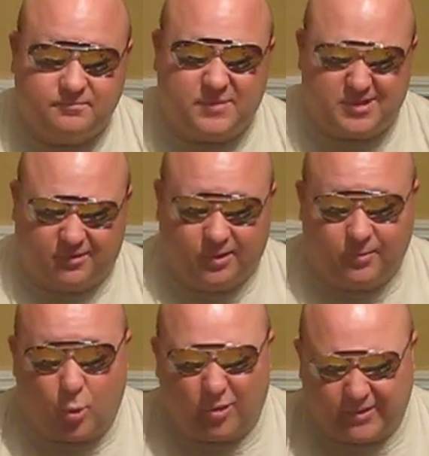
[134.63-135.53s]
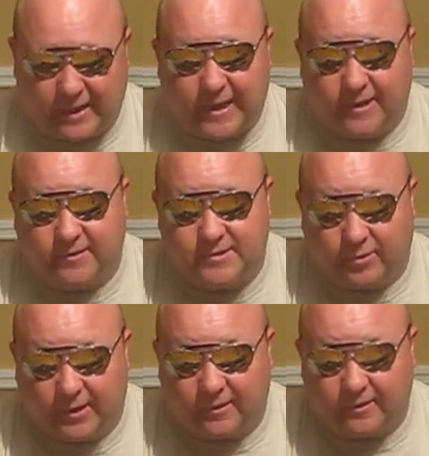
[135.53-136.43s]
a little more than a hair
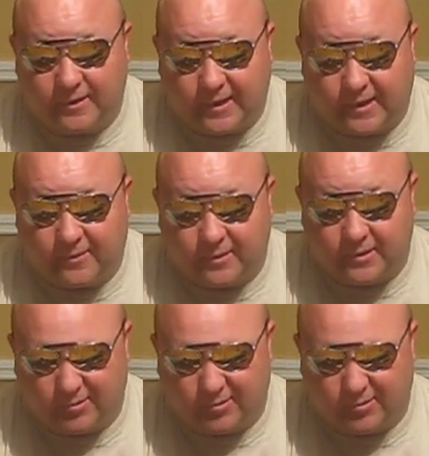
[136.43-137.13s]
trigger, a little